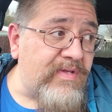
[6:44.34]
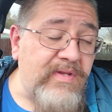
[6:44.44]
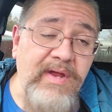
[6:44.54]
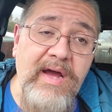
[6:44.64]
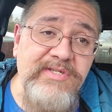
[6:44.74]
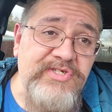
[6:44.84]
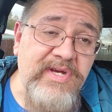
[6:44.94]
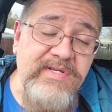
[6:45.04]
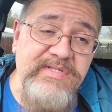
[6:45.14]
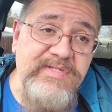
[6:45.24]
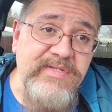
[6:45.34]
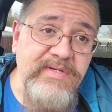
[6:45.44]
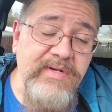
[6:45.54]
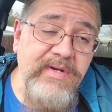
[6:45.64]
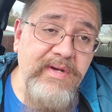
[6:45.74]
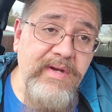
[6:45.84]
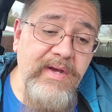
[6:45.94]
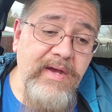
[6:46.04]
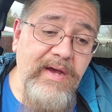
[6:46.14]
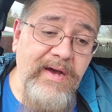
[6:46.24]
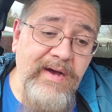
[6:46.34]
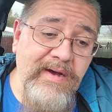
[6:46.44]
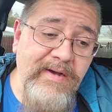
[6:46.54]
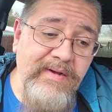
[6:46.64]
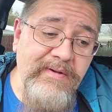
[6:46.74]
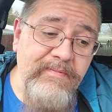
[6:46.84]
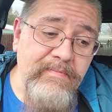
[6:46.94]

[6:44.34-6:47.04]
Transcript: not just. Uh,